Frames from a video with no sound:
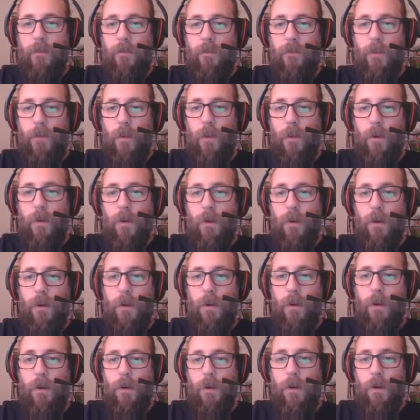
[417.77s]

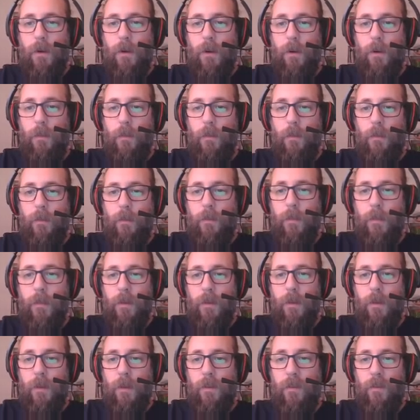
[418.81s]
Form.
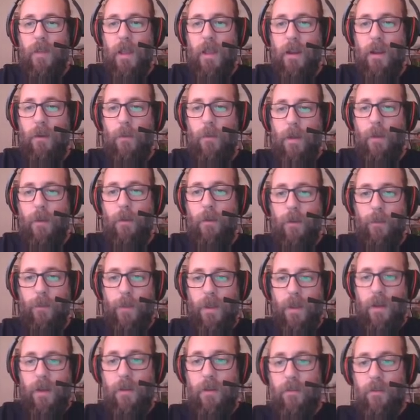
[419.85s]
See, I can write with a
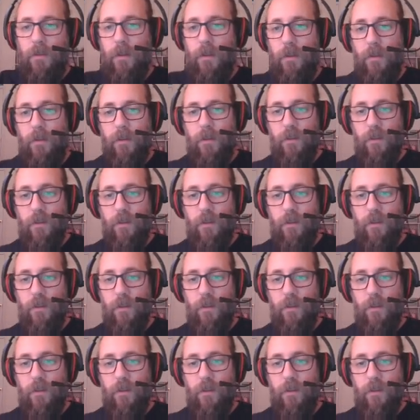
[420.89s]
pen and it still doesn't